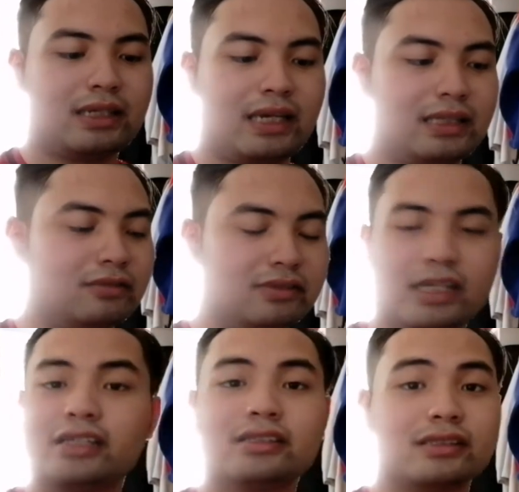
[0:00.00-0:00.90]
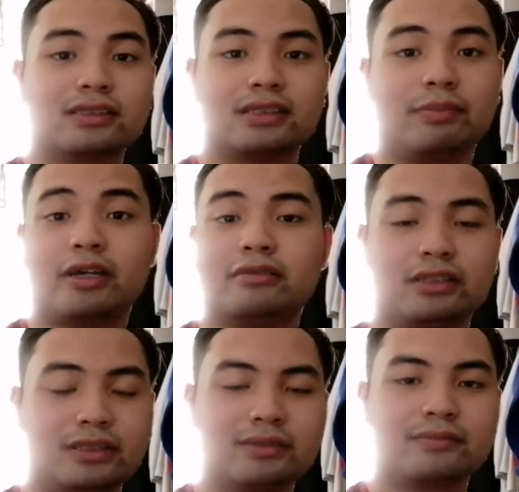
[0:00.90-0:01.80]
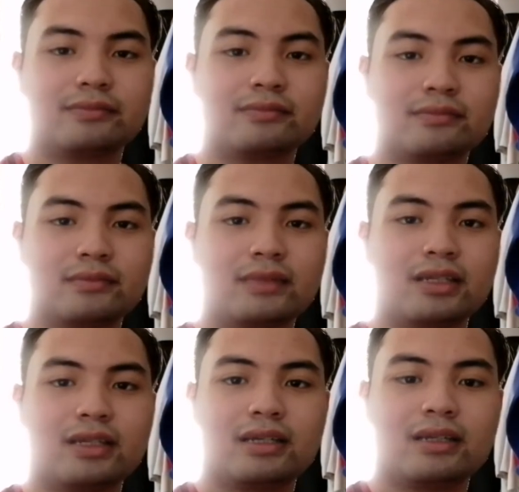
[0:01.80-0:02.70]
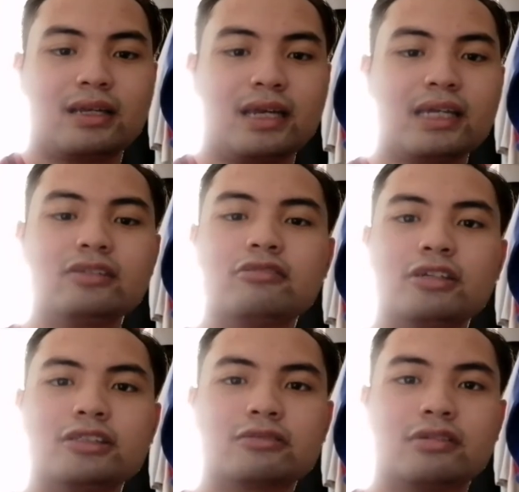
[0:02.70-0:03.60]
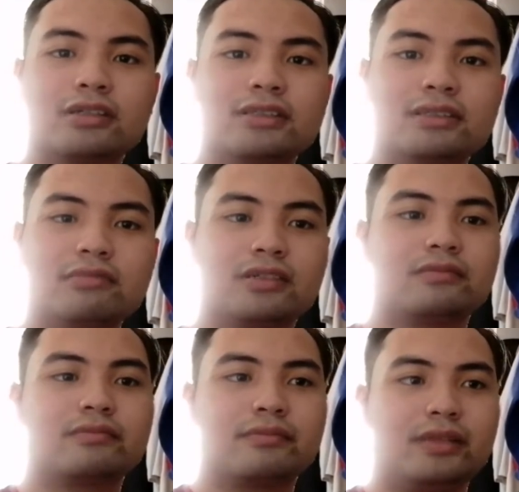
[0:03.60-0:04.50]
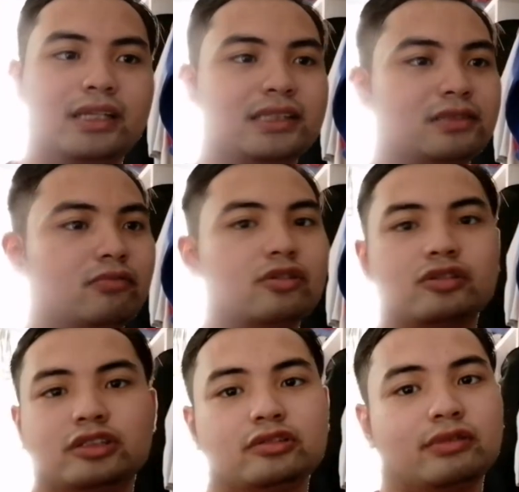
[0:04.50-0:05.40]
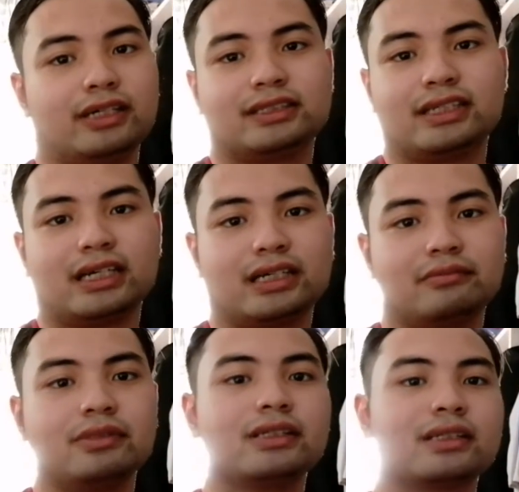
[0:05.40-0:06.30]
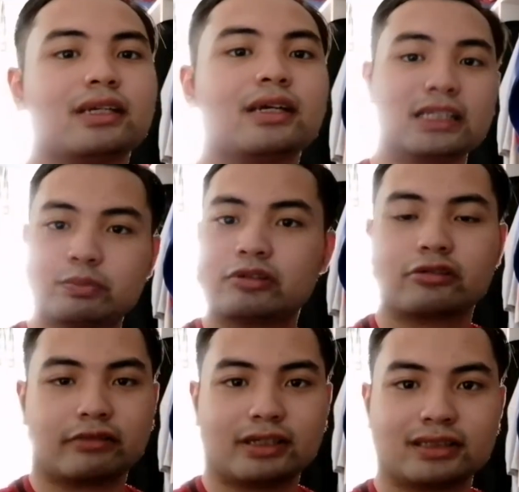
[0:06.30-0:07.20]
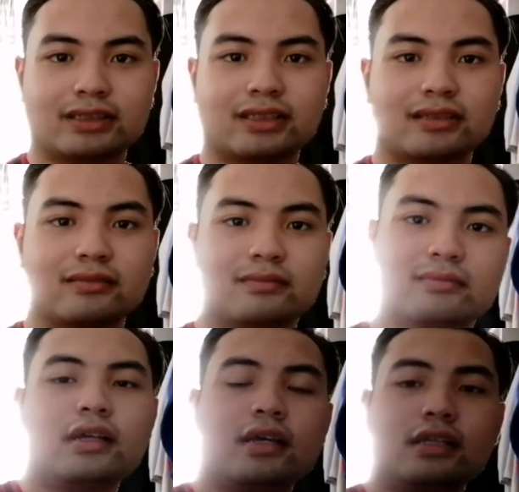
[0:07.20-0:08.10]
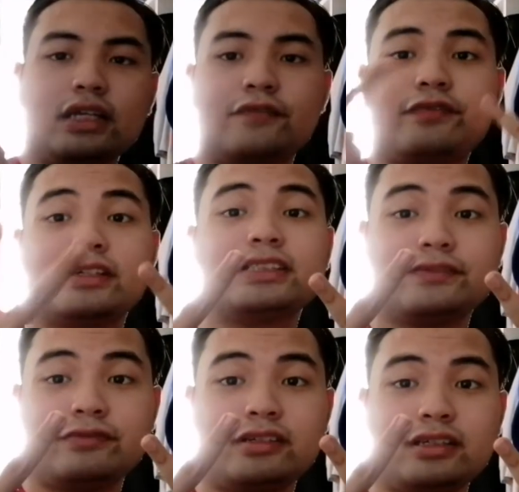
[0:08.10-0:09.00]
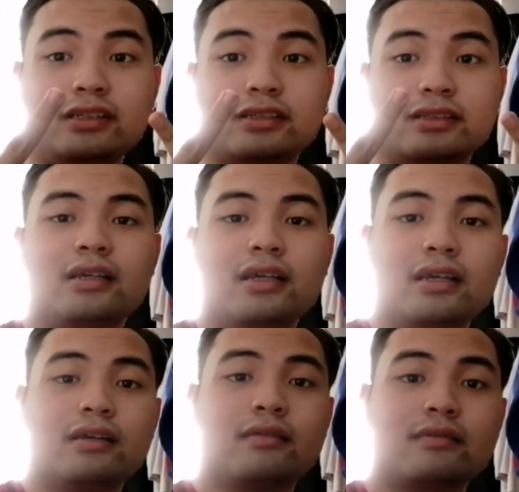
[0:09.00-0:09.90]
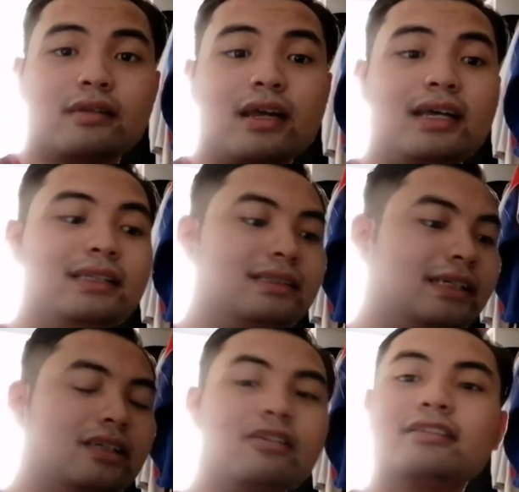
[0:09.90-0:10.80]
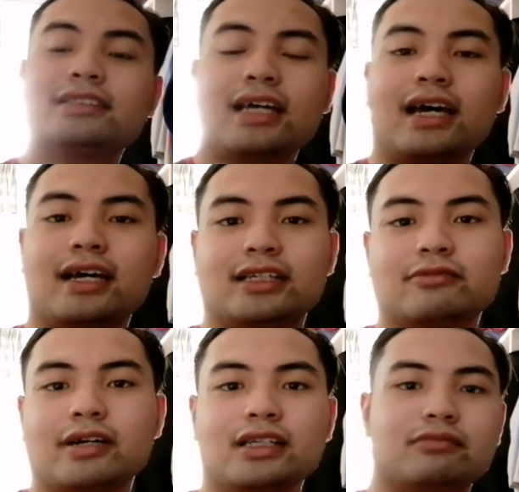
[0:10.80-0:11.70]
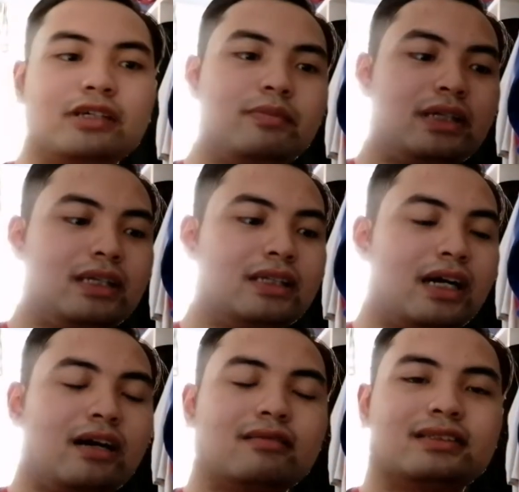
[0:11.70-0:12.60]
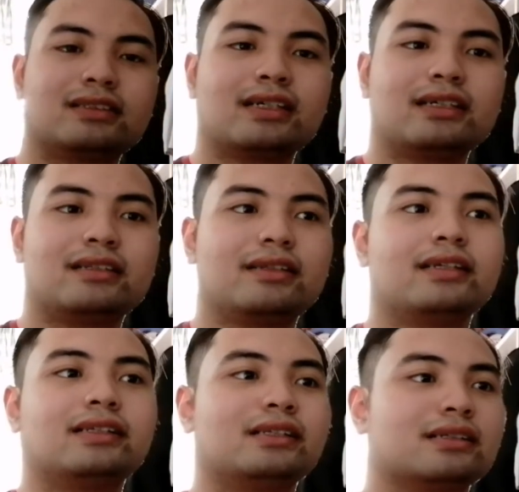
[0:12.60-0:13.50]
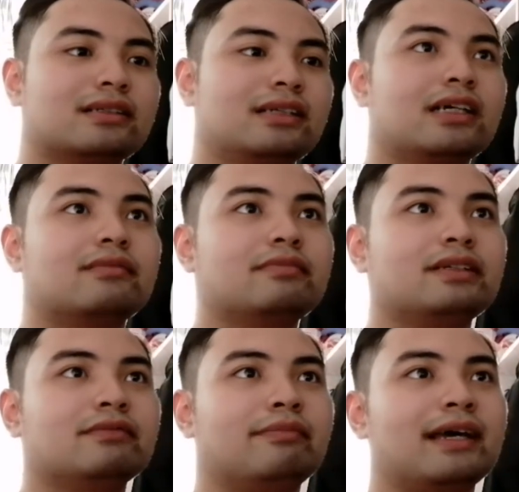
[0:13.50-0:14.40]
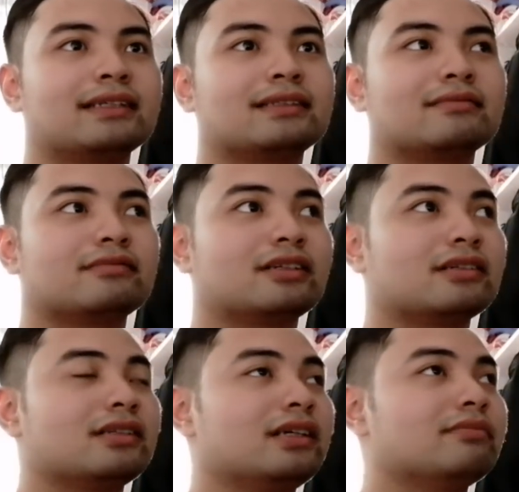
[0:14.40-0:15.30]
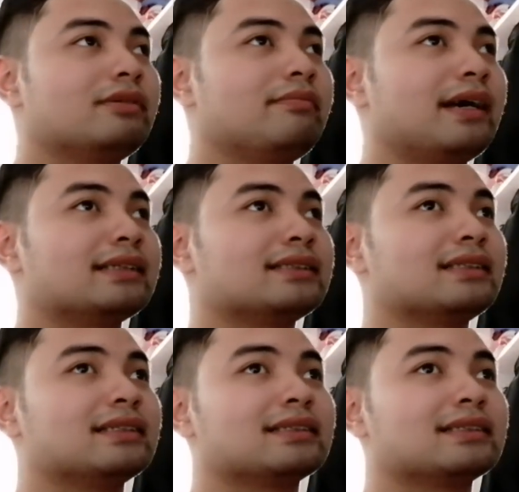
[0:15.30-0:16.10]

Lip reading: can't do challenges apparently. I can do crisscross, well, like just one or two at a time, but it's progress. Day 33, I decided to go outside. Why not? Maybe the outside nature could help me master the